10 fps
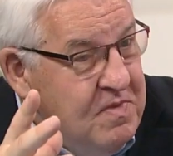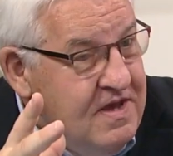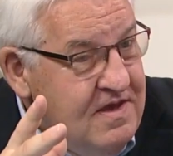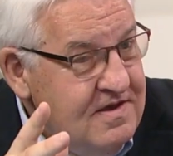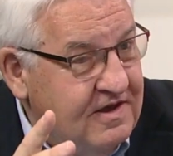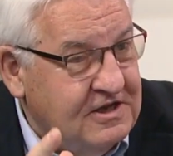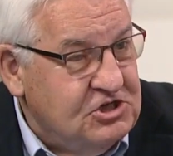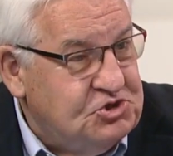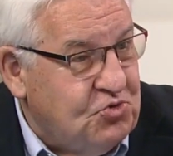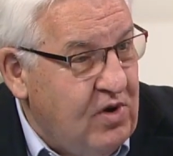me, it can
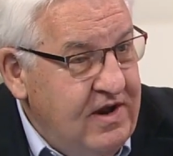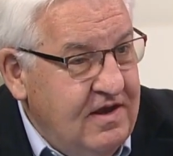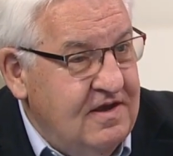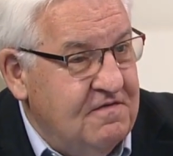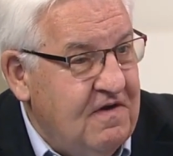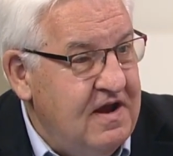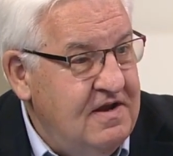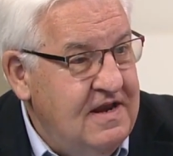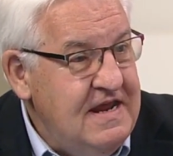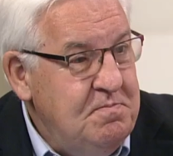shrink if I
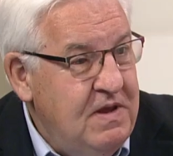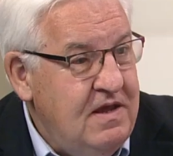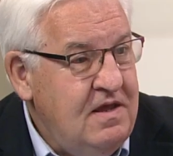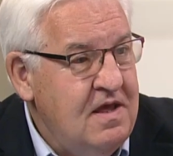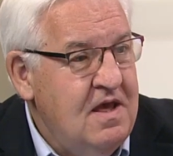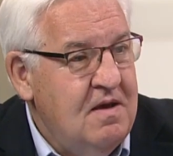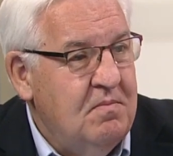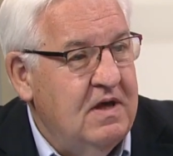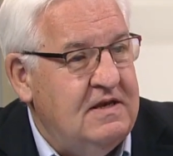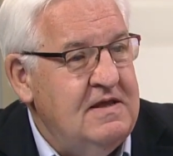need be,
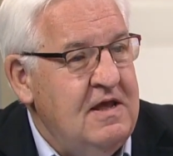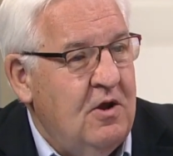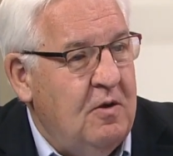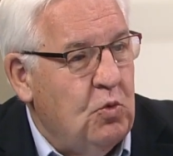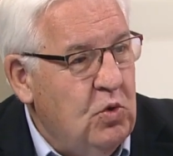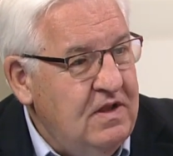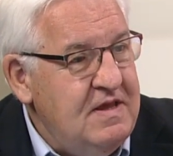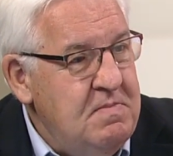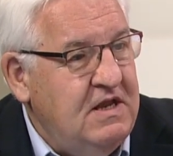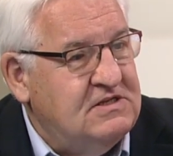but it really
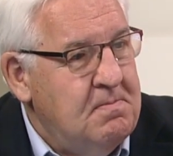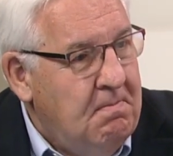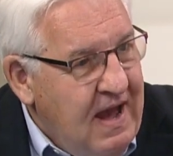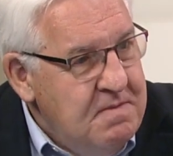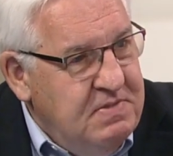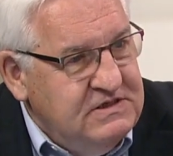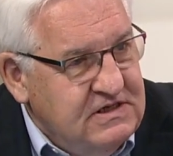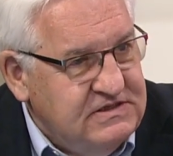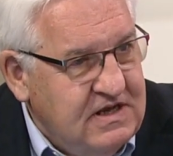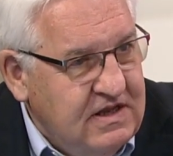meets my
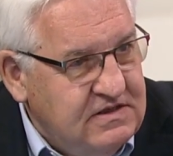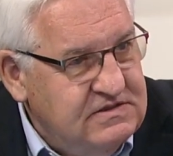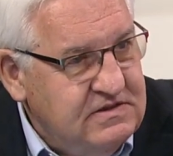business needs.